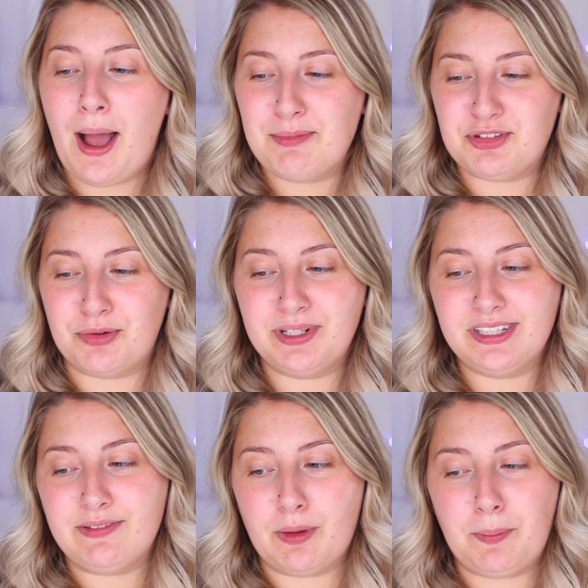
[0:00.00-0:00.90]
So I'm going
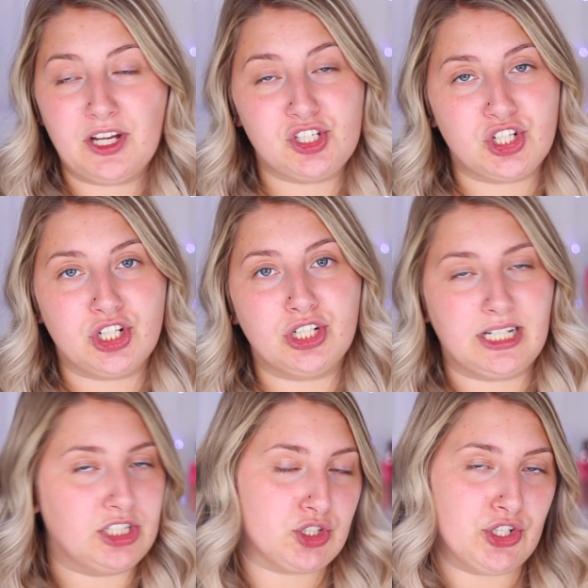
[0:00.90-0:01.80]
to leave a picture,
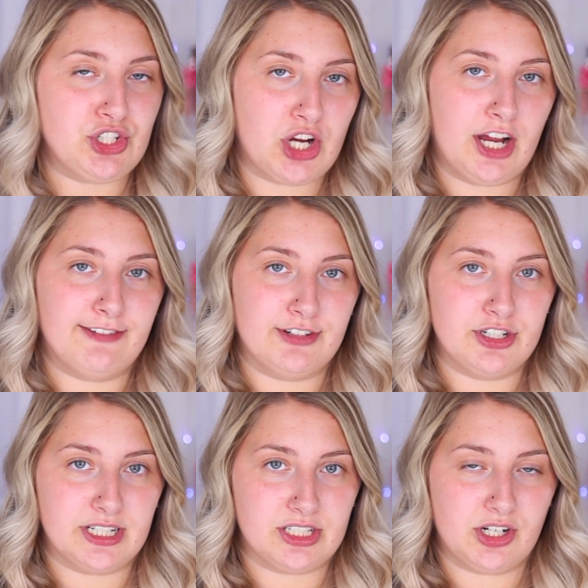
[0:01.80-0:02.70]
like a screenshot of her
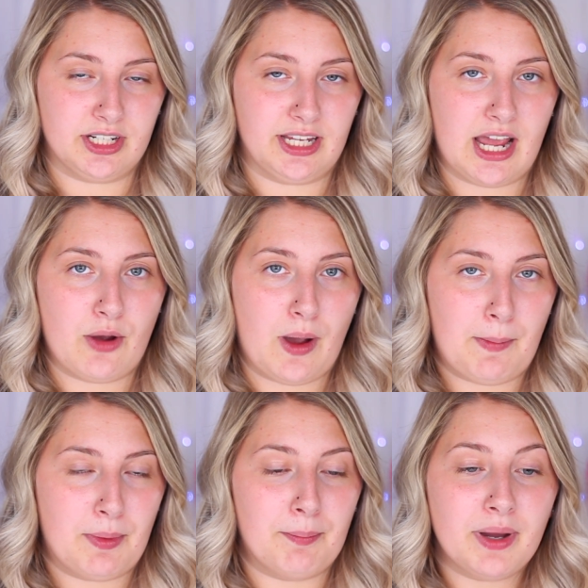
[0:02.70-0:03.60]
TikTok account
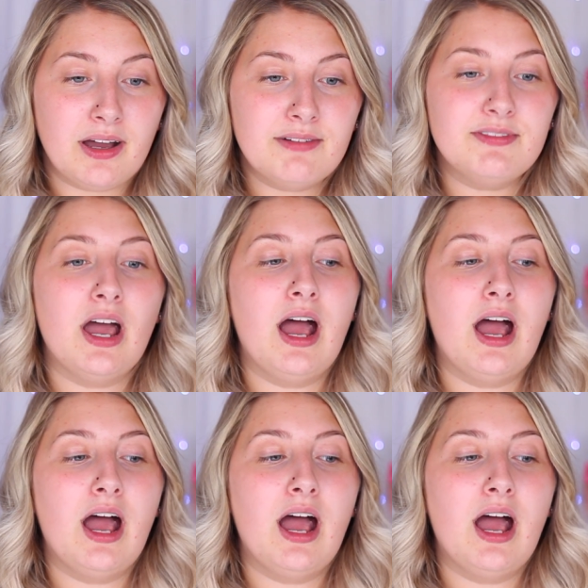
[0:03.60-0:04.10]
up above.